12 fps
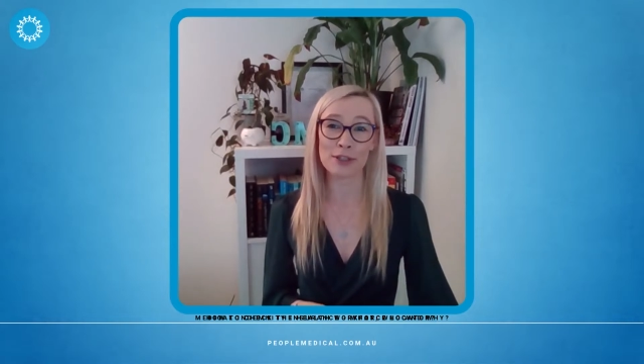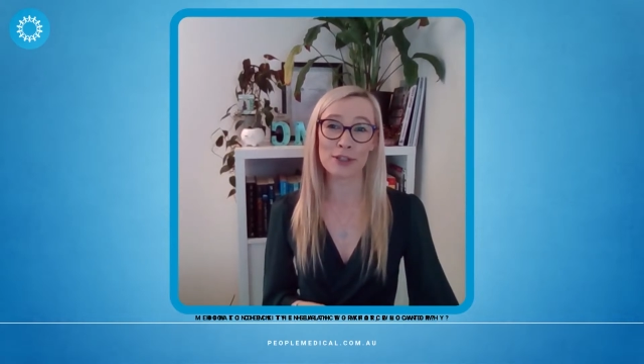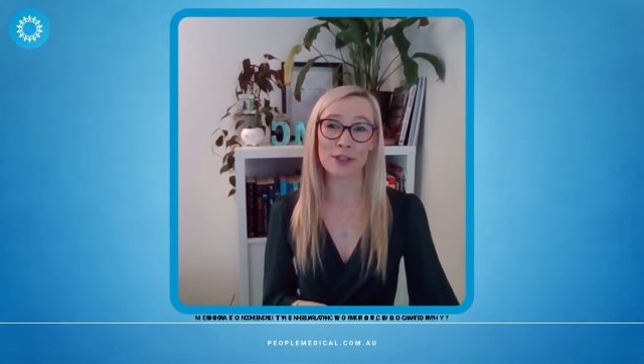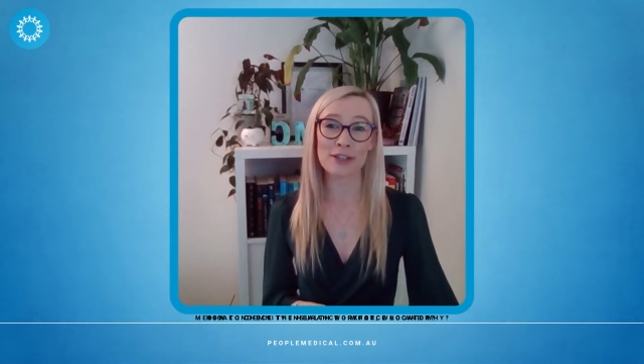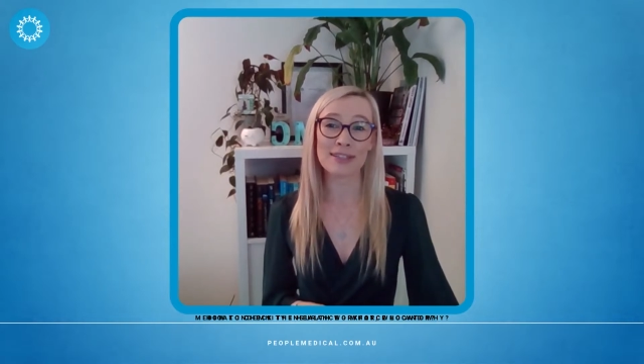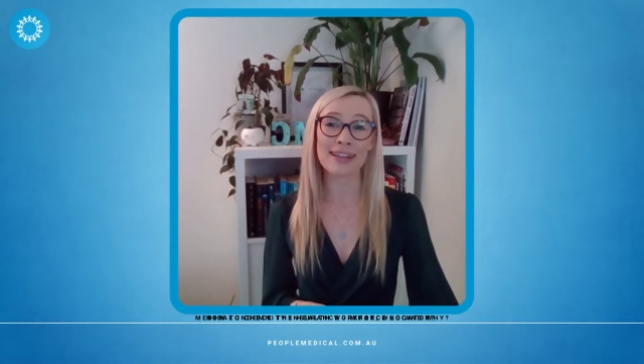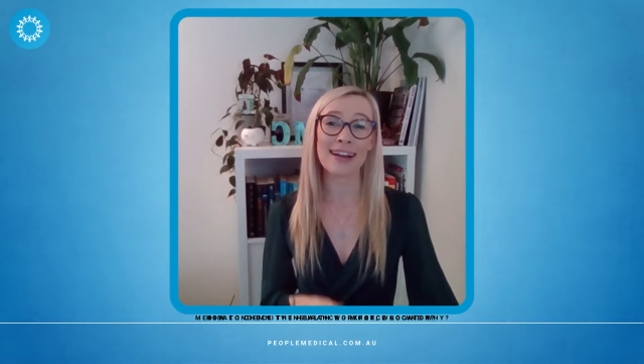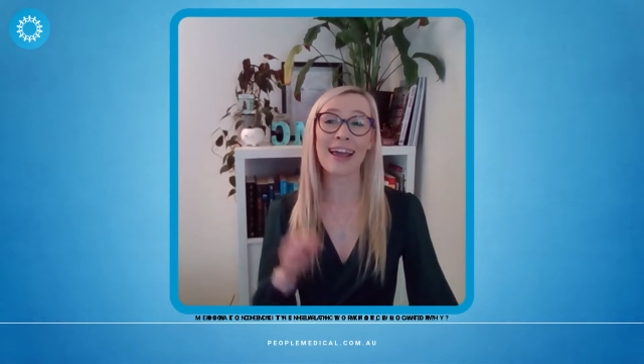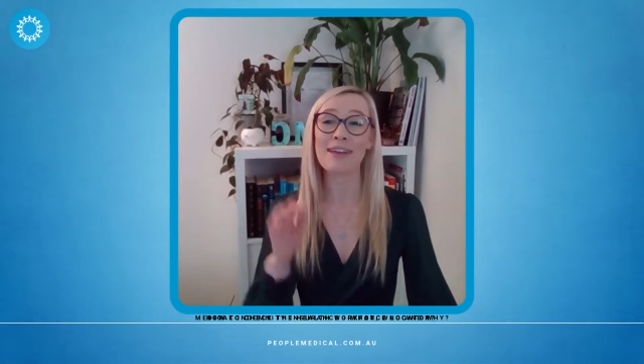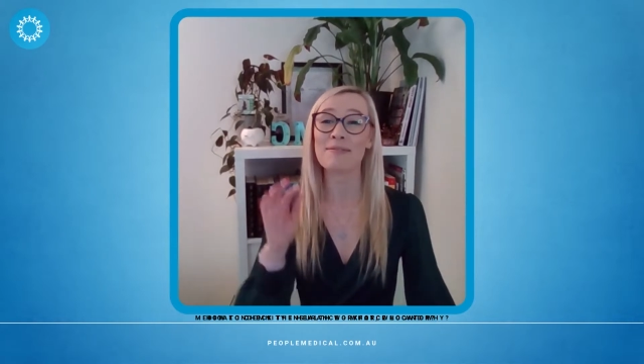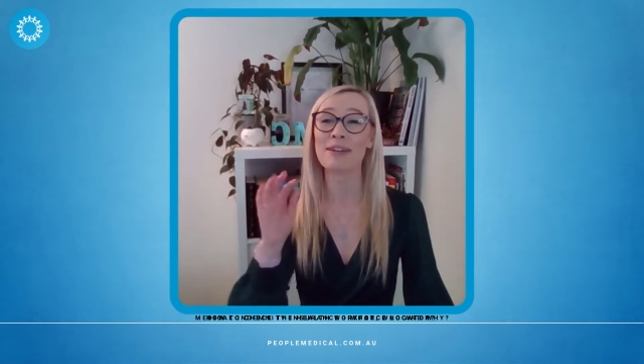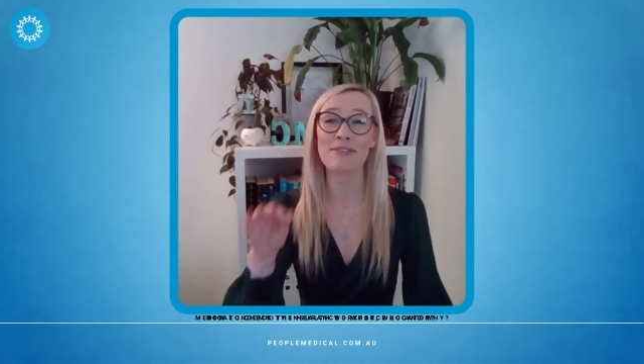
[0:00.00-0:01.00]
choose. And I
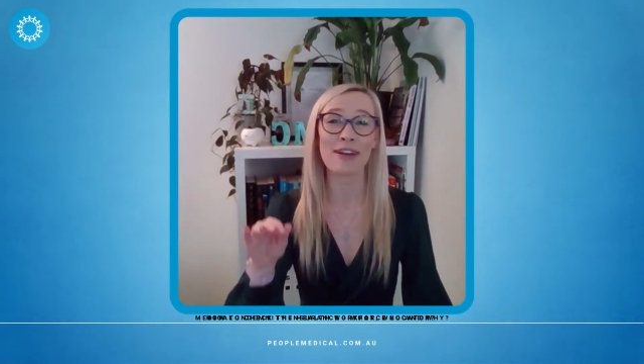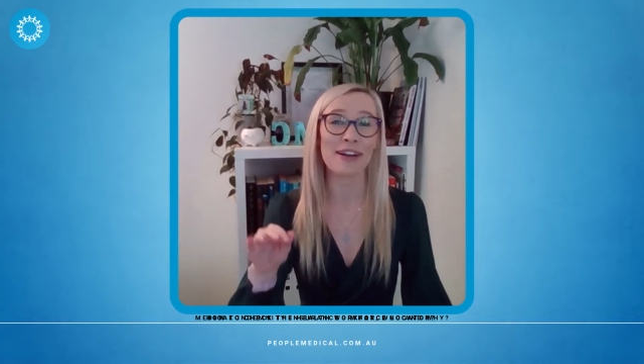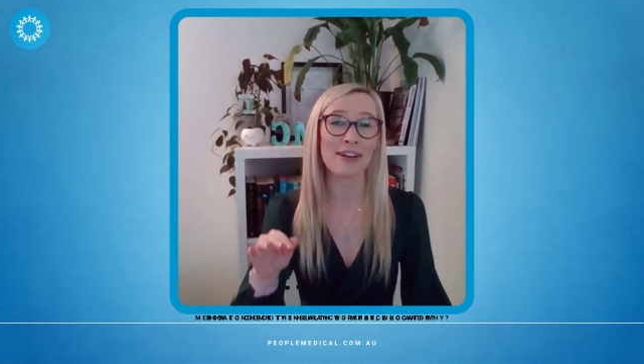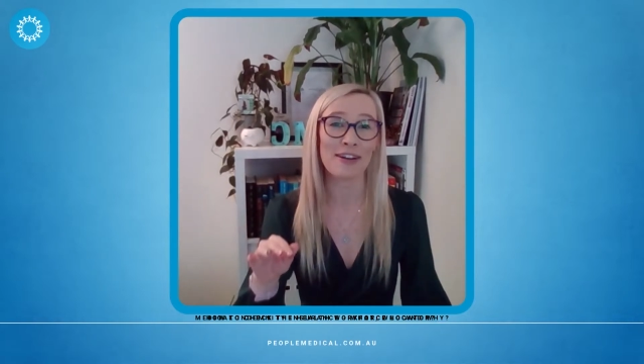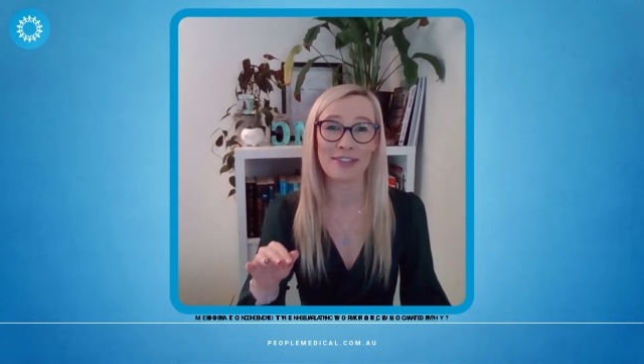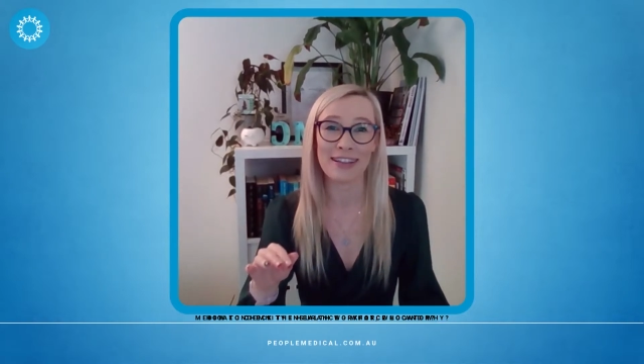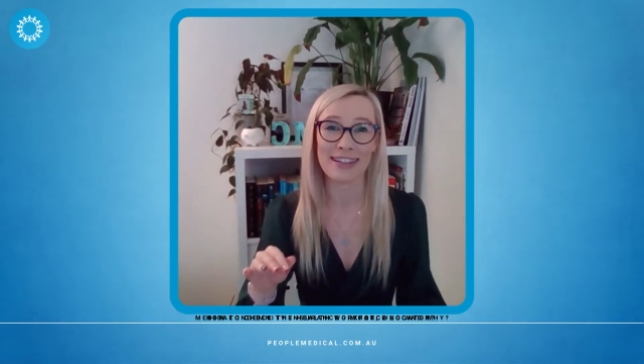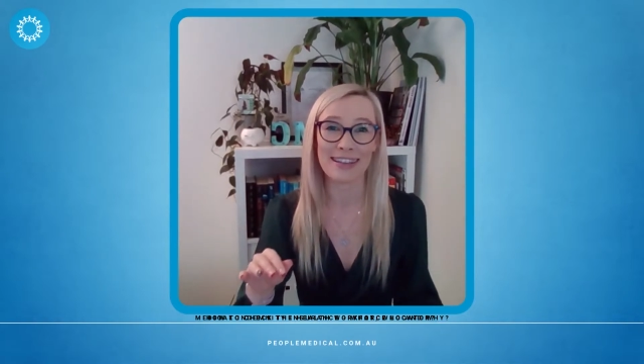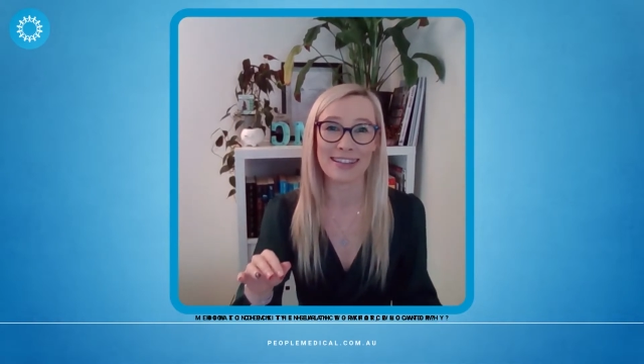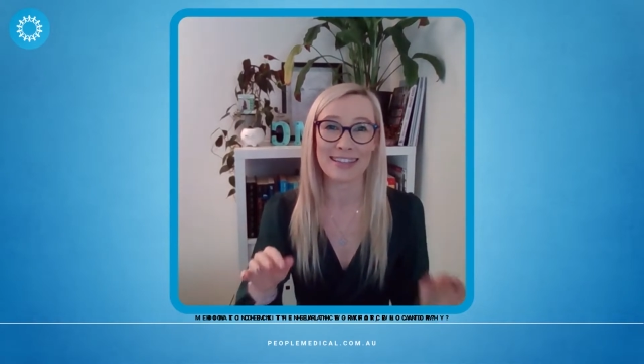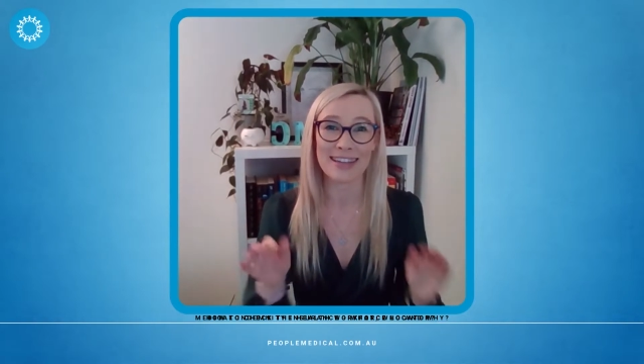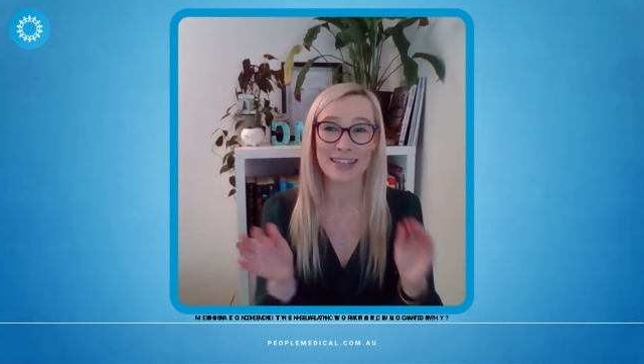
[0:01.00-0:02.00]
am going to read it off a little
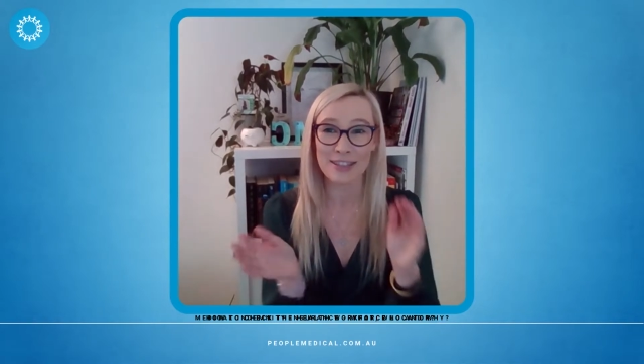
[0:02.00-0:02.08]
list here.